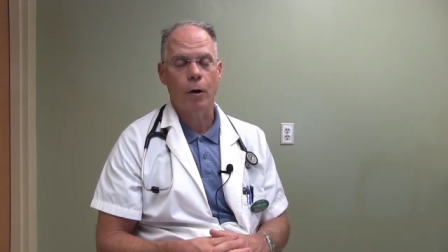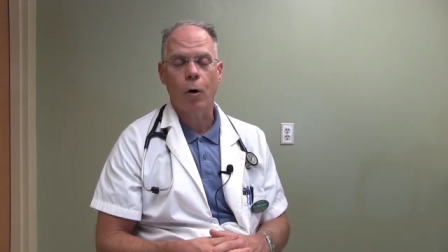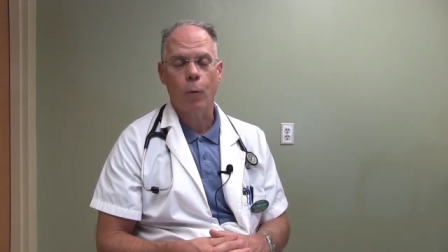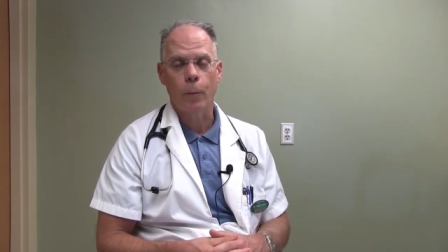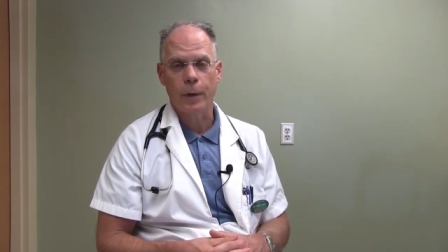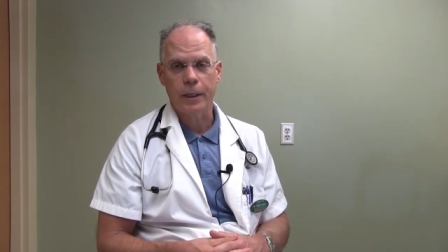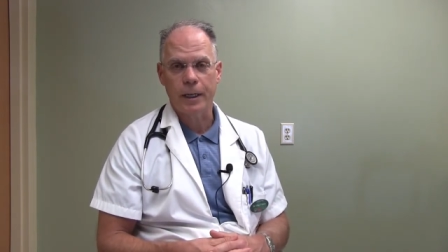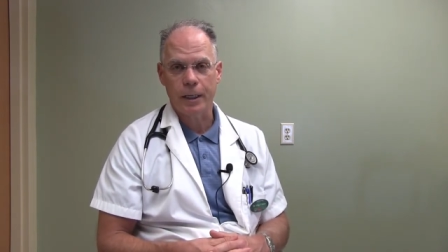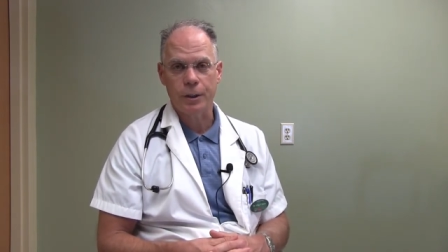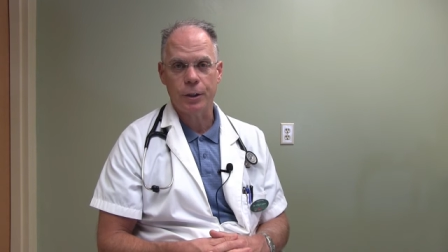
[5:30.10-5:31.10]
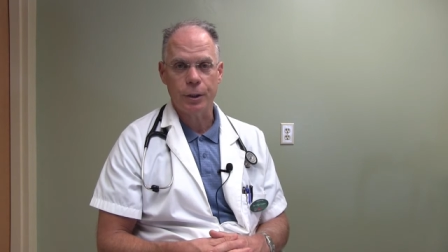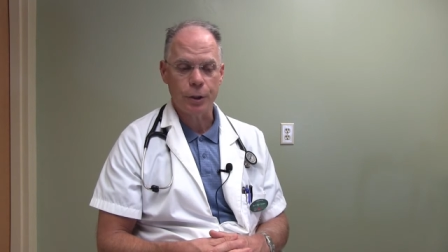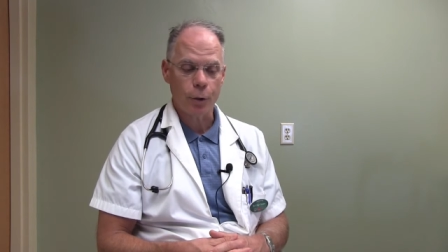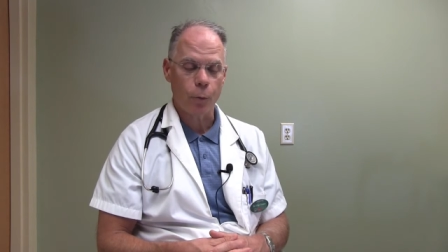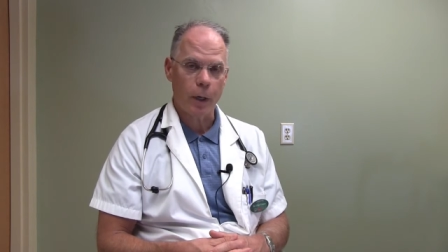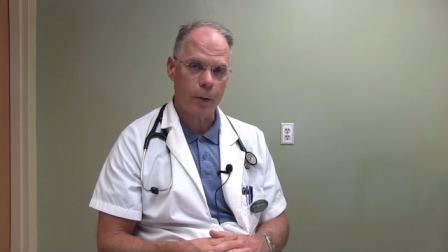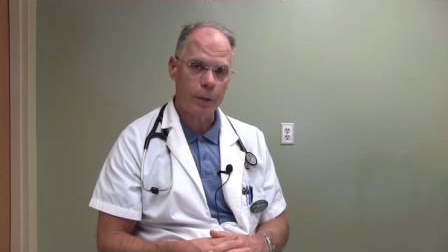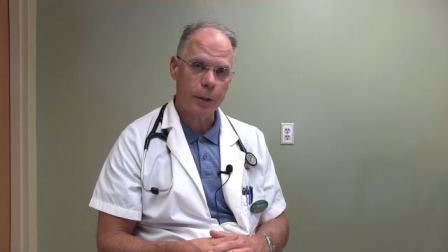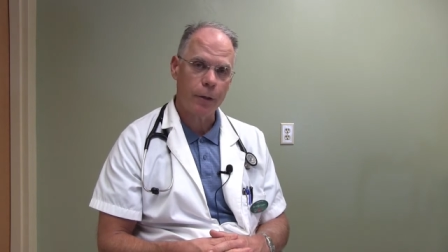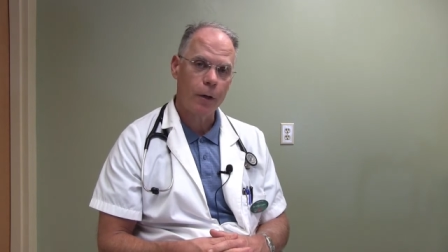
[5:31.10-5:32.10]
heartworm medication year round
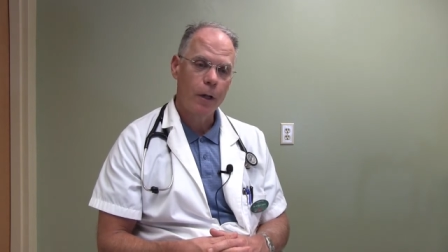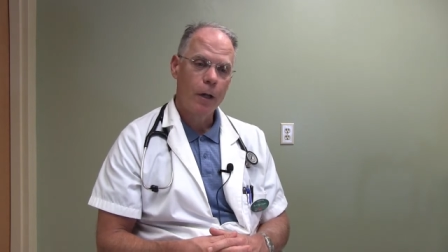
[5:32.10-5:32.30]
here.